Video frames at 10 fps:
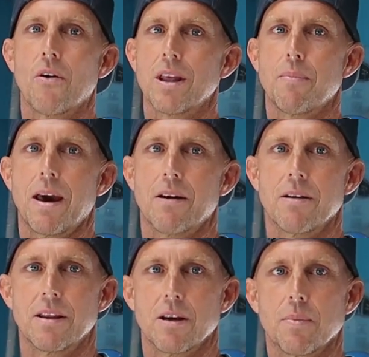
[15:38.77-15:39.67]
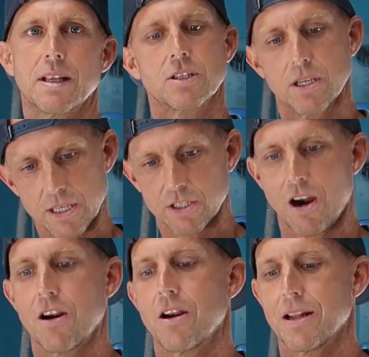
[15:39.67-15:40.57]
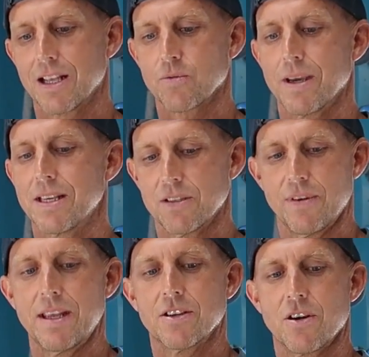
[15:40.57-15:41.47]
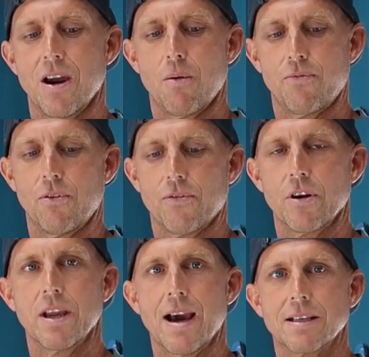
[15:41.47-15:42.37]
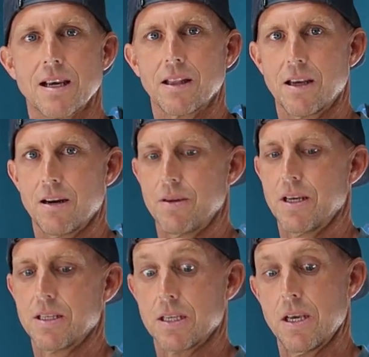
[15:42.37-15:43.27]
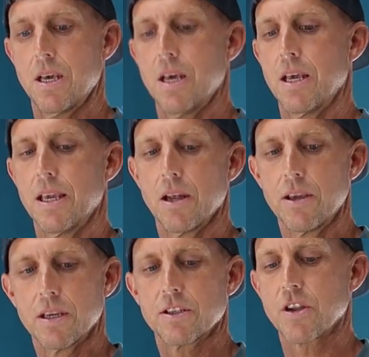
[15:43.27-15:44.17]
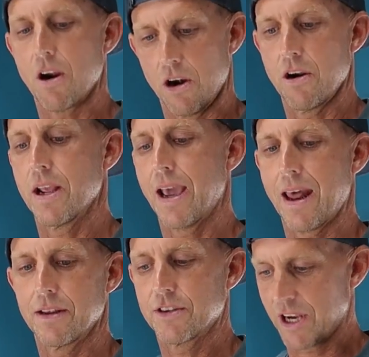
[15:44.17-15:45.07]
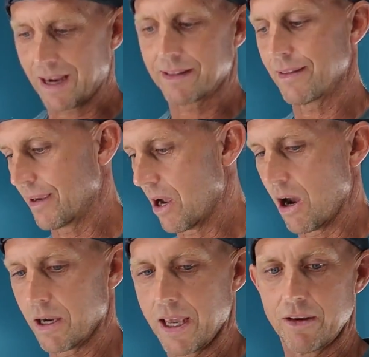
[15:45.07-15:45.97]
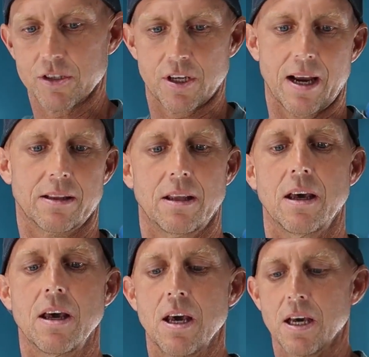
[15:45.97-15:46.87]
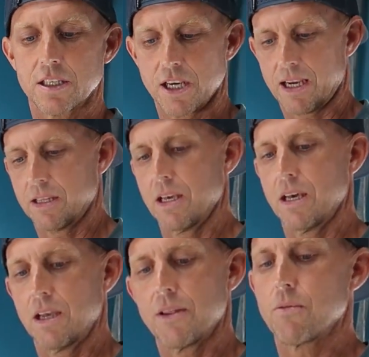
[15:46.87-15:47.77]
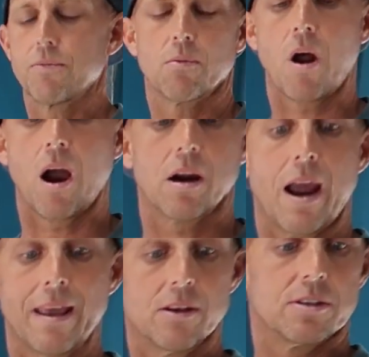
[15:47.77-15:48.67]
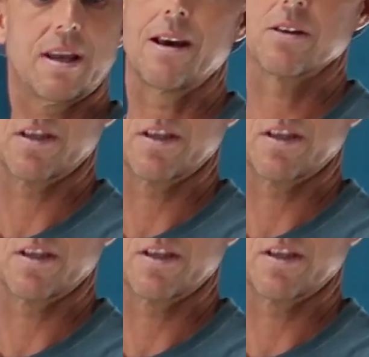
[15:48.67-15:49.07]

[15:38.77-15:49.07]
They don't know any better either, but it's good to start learning. That's why these videos are helpful for you guys out there, because you know you can start learning how to check the concaves, check the rocker and those tail